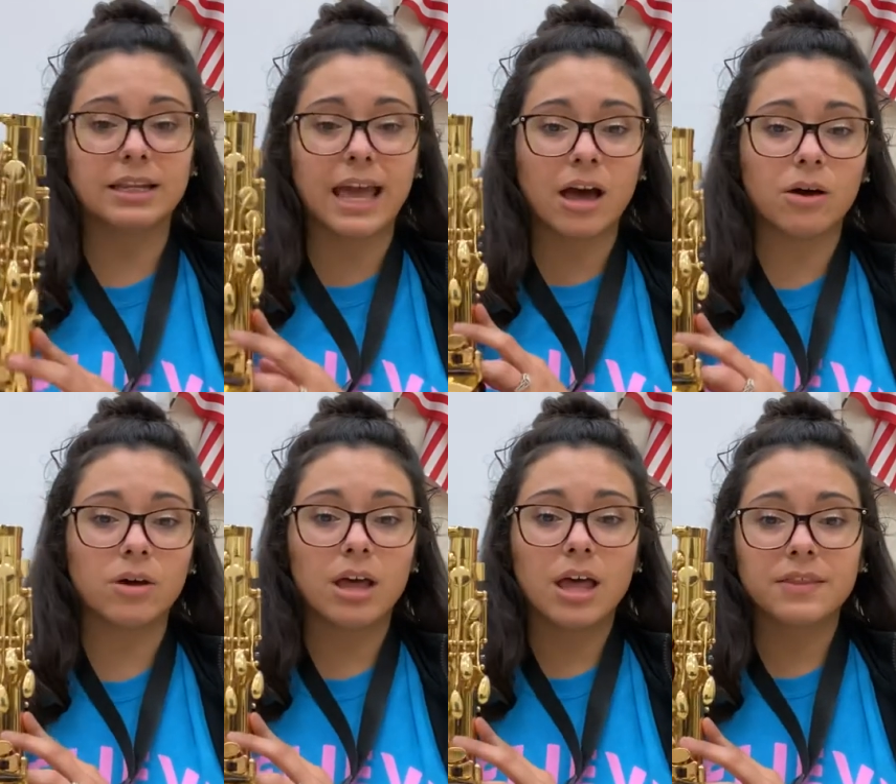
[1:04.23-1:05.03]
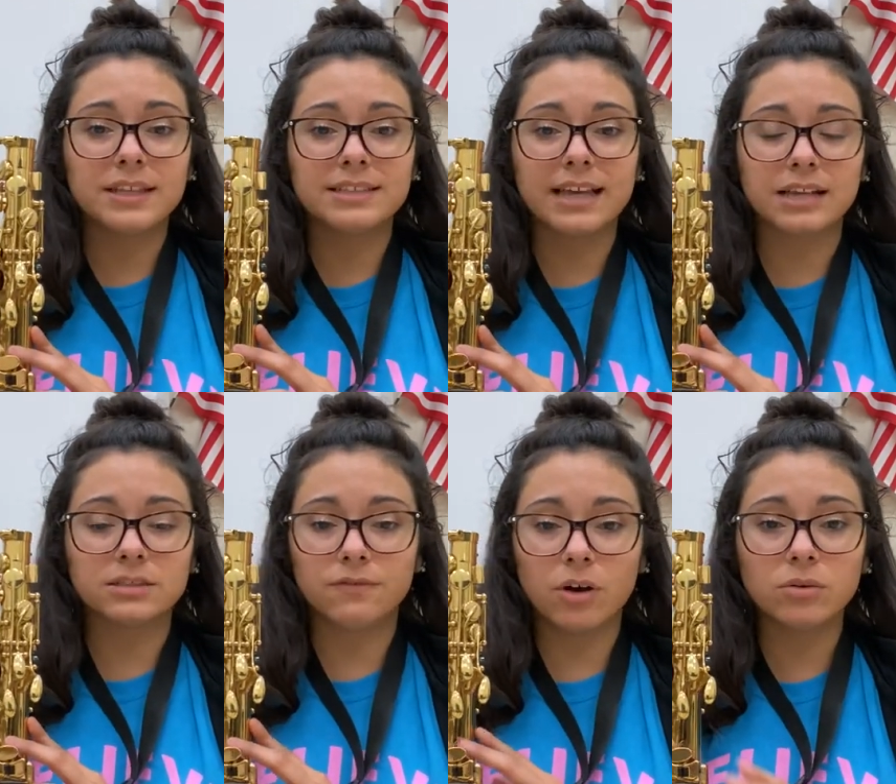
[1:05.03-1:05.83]
Now, the
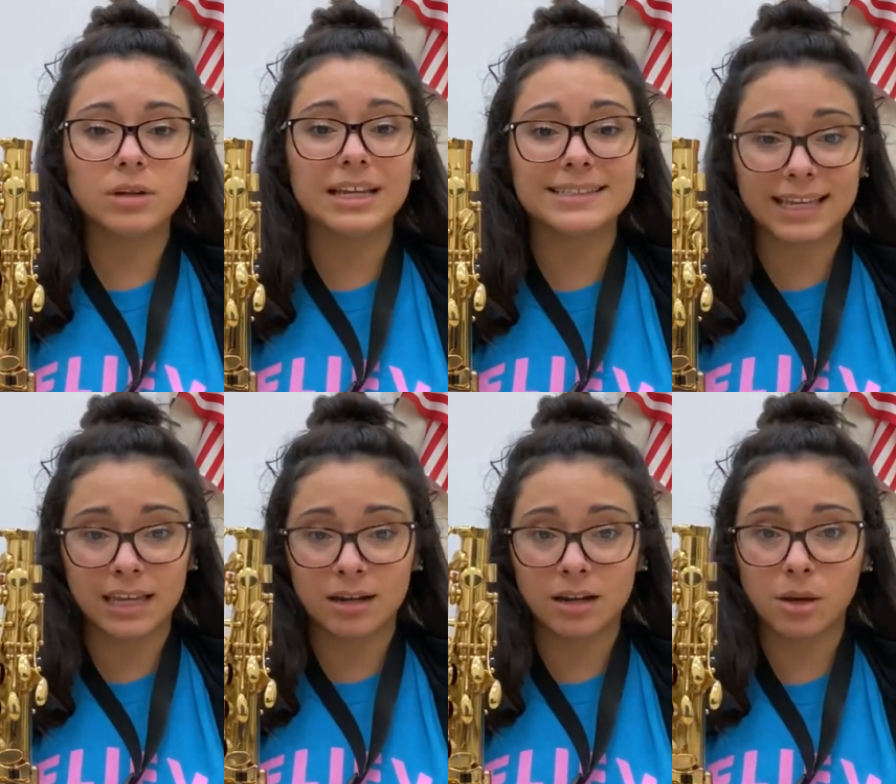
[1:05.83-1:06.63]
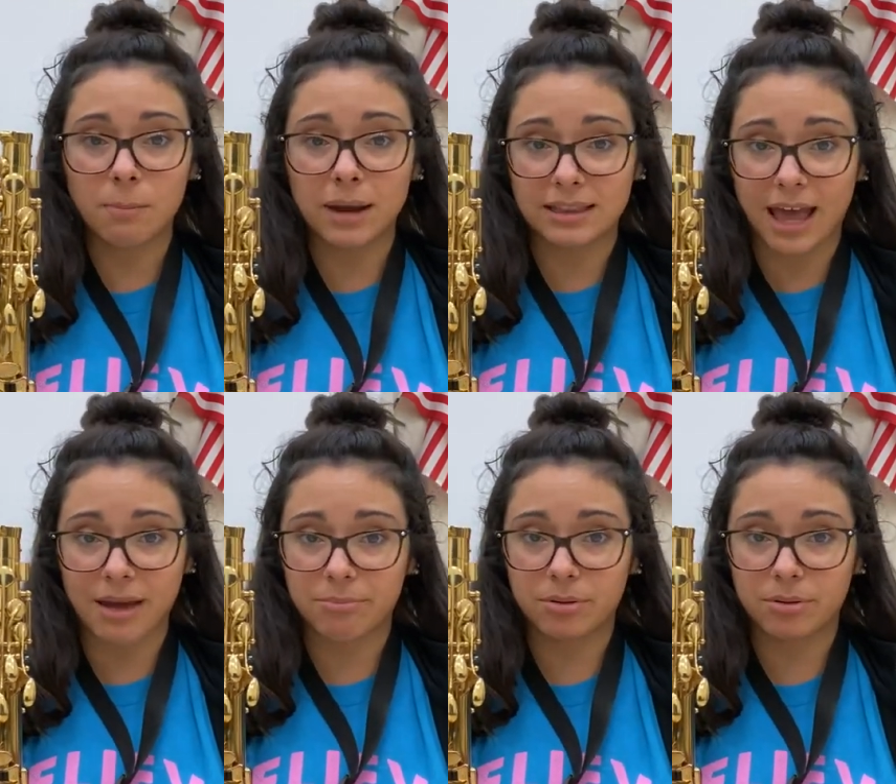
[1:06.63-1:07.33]
saxophone is in my lap.